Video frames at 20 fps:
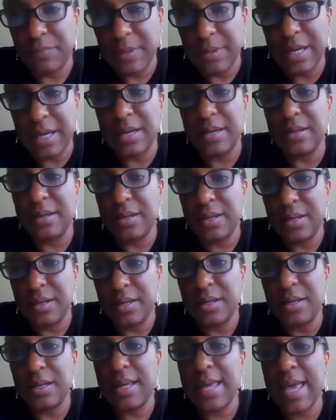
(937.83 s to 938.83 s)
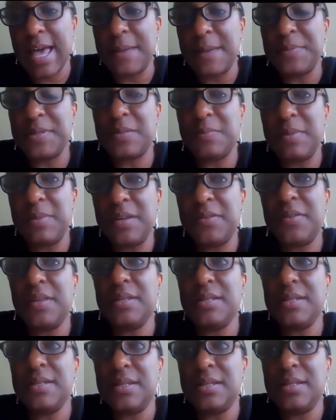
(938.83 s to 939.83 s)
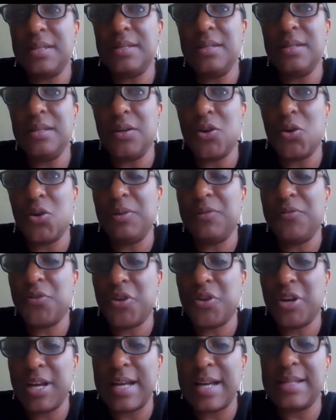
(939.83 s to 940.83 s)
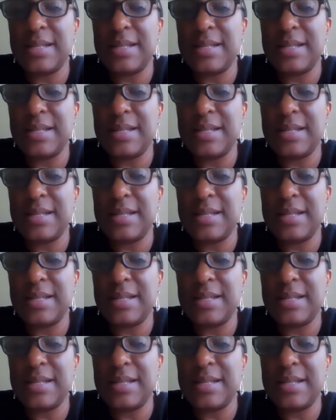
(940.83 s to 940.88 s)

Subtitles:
Yeah. Cap Smith, before he got